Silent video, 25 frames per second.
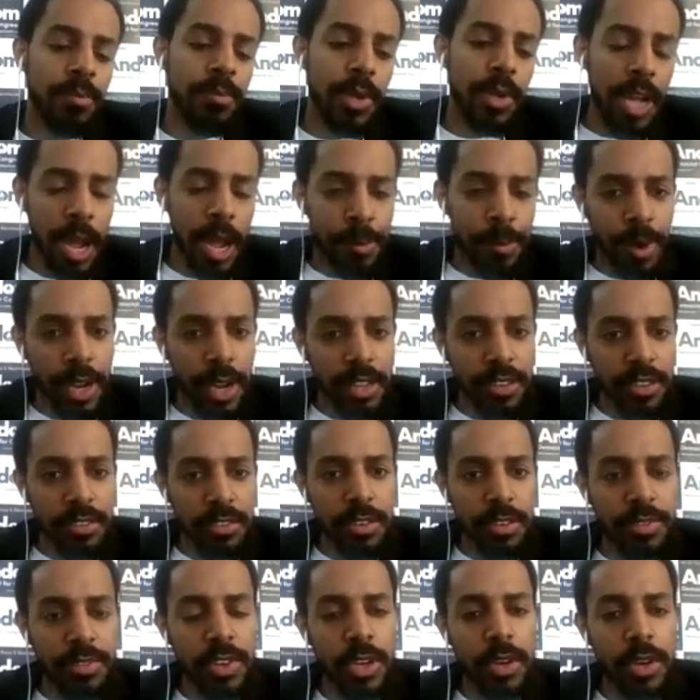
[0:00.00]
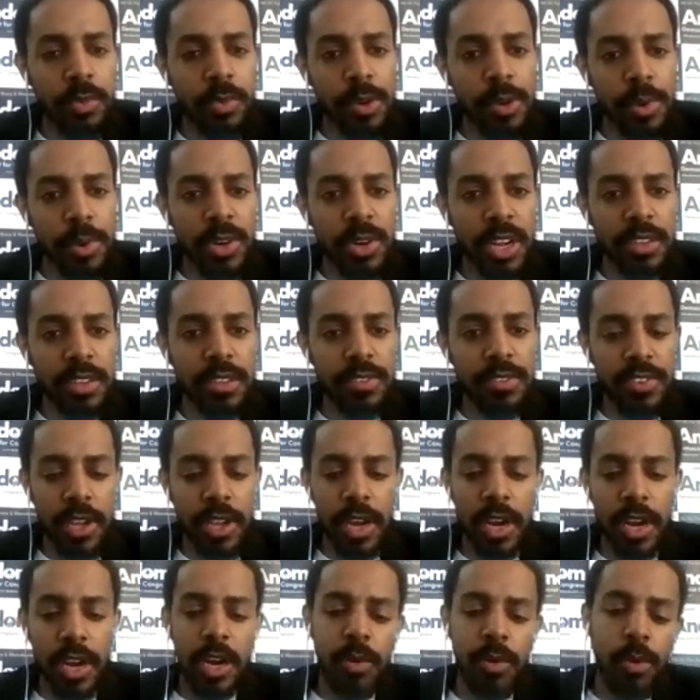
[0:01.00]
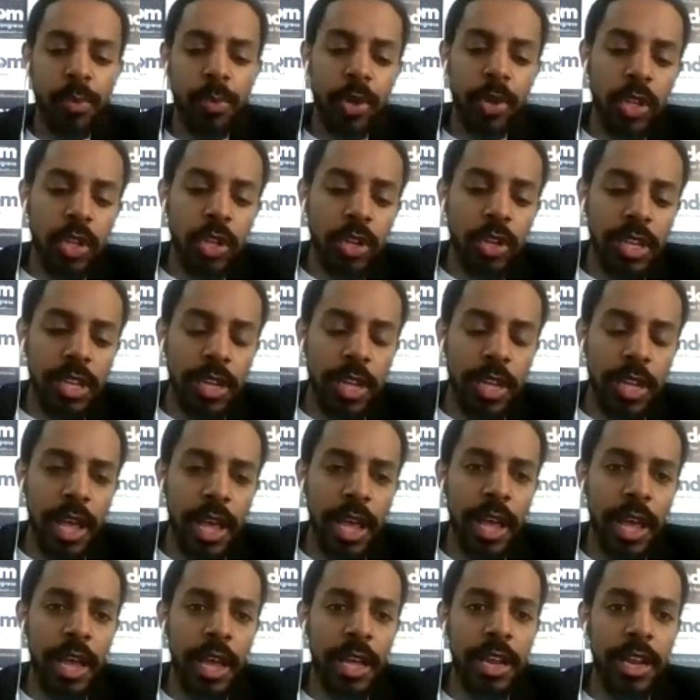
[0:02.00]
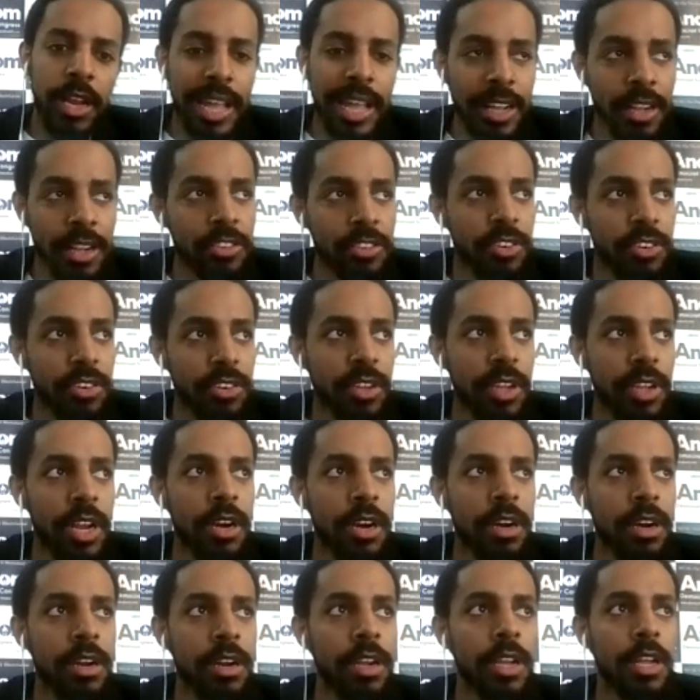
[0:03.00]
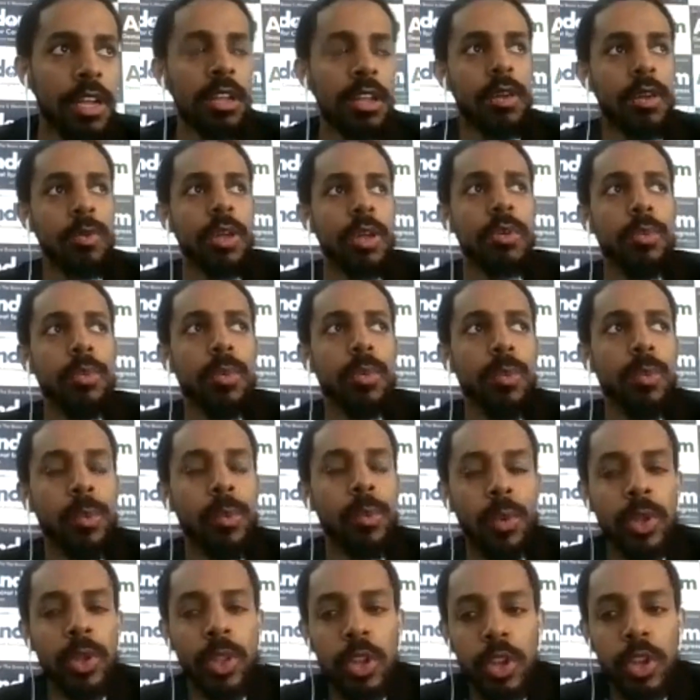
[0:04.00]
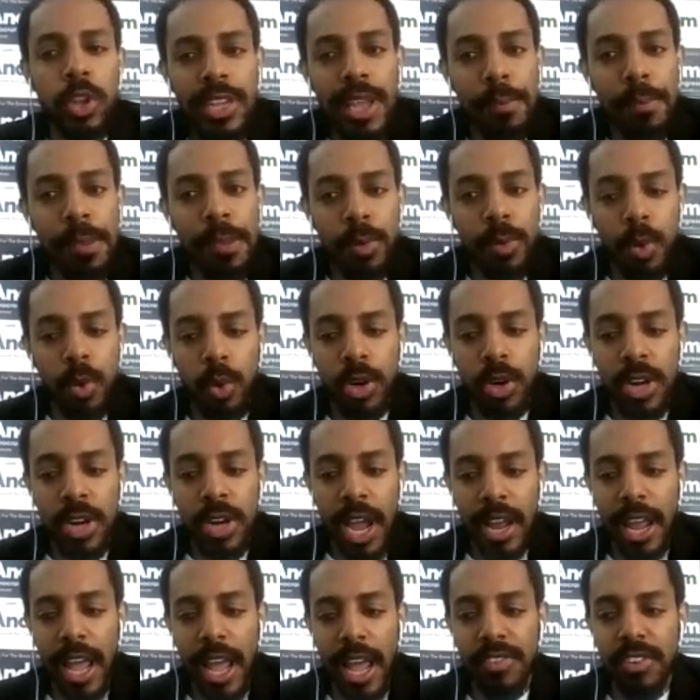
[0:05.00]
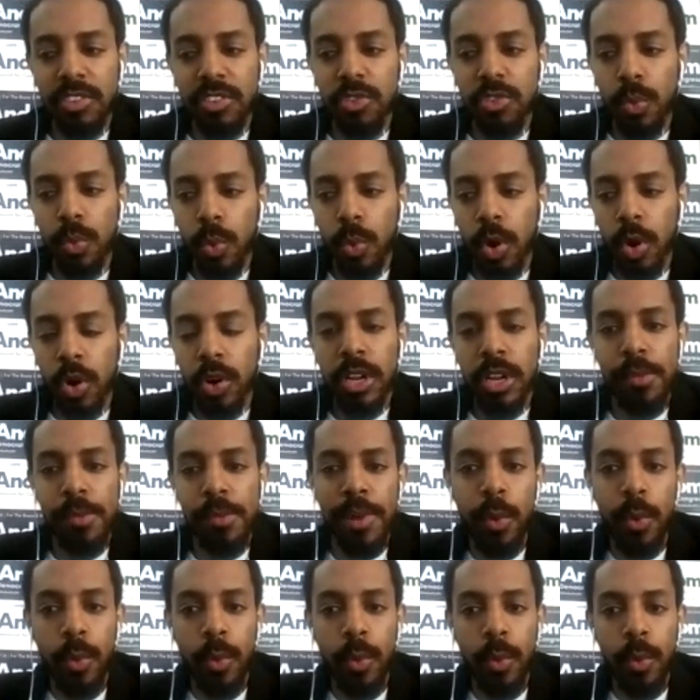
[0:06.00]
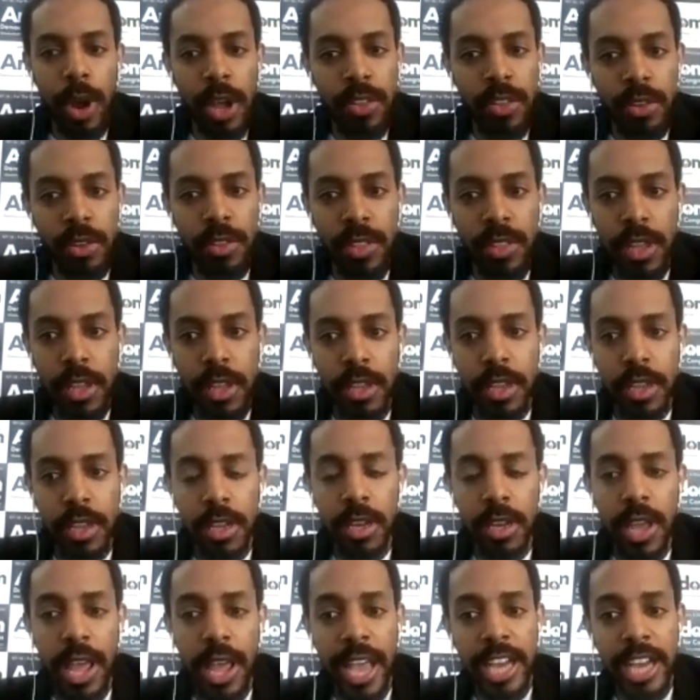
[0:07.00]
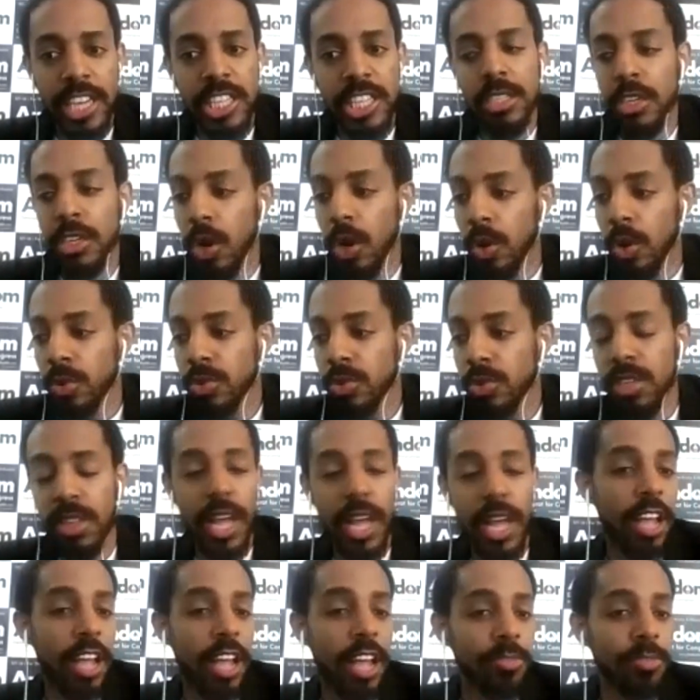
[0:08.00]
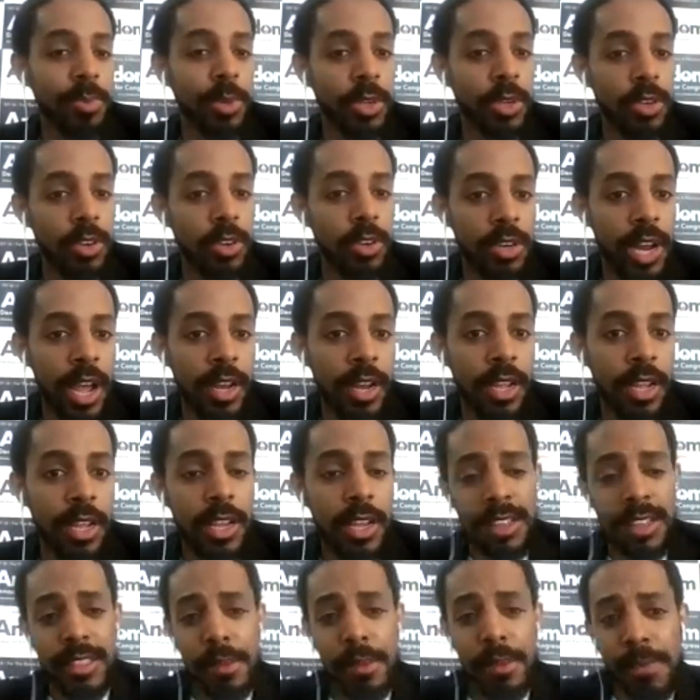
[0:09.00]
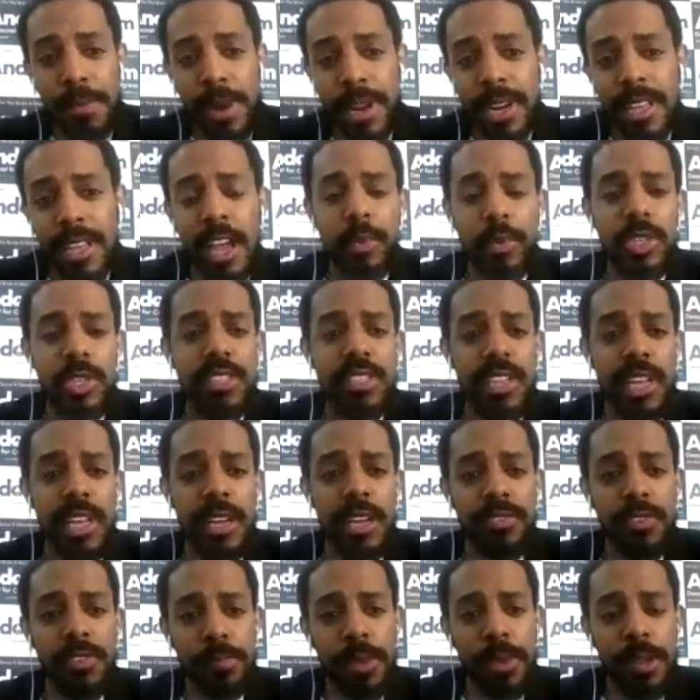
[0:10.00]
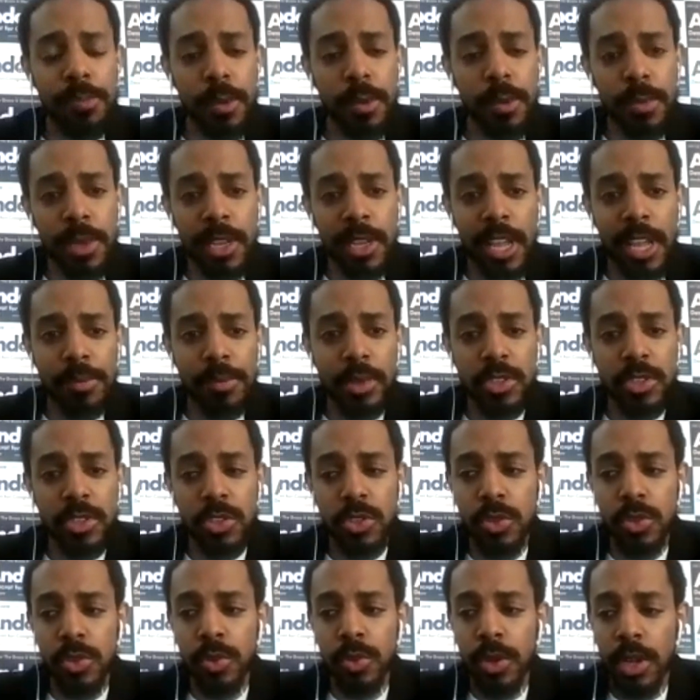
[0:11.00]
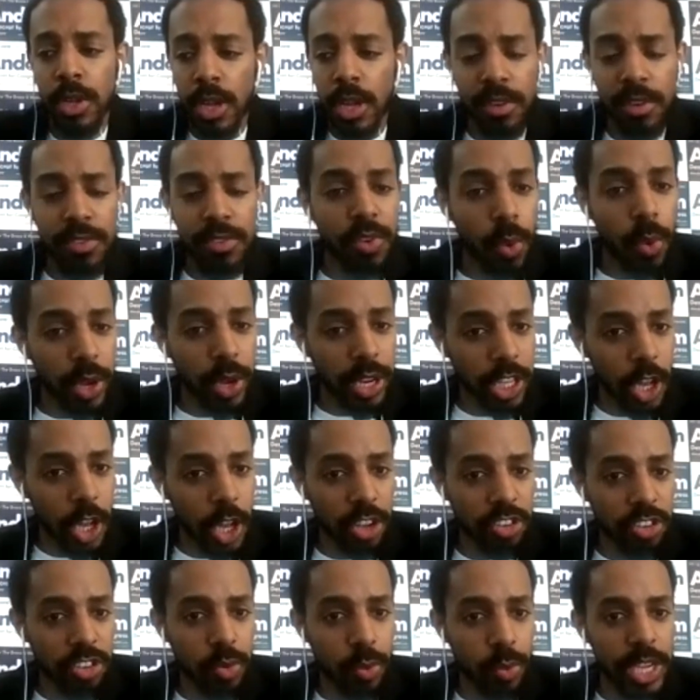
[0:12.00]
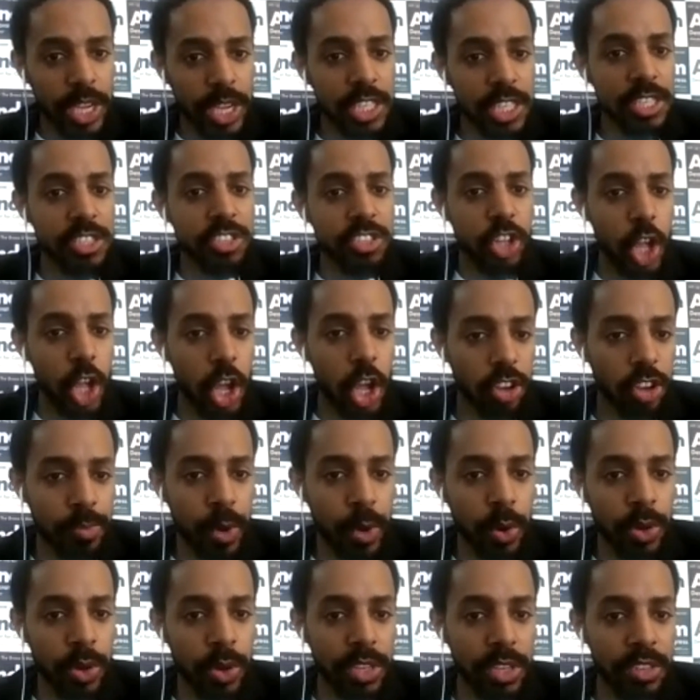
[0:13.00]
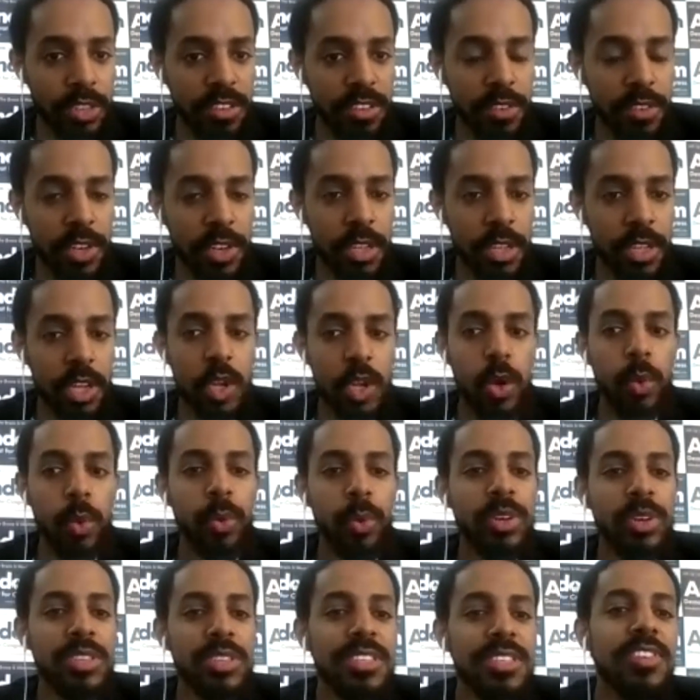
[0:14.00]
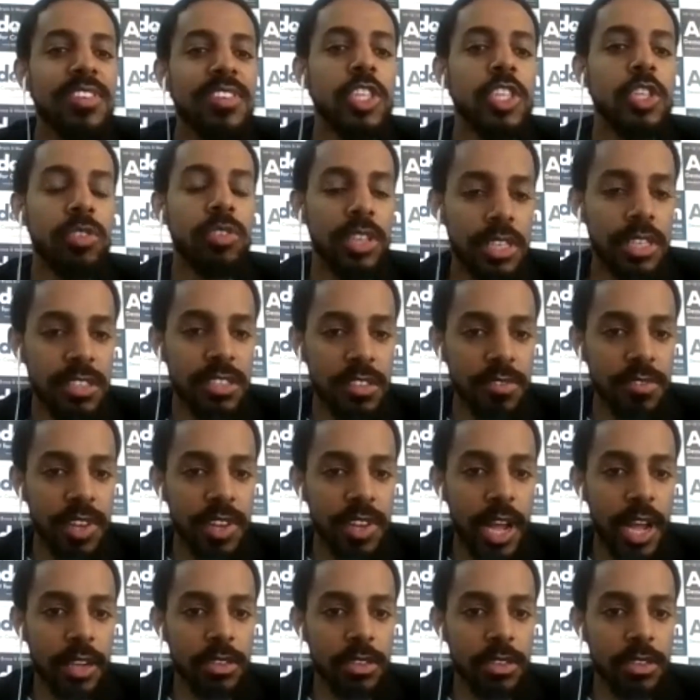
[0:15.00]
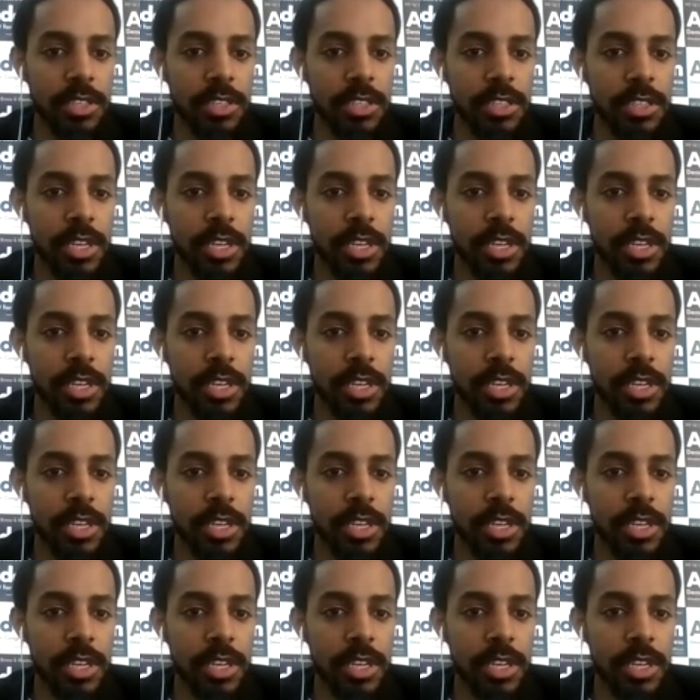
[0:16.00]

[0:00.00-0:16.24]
comprehensive reproductive care, when we're looking at elder care, when we're looking at people who are not having to worry about whether they can actually go to the hospital or not, the money that we save from people being able to avoid lost wages, lost productivity, we're saving trillions of dollars.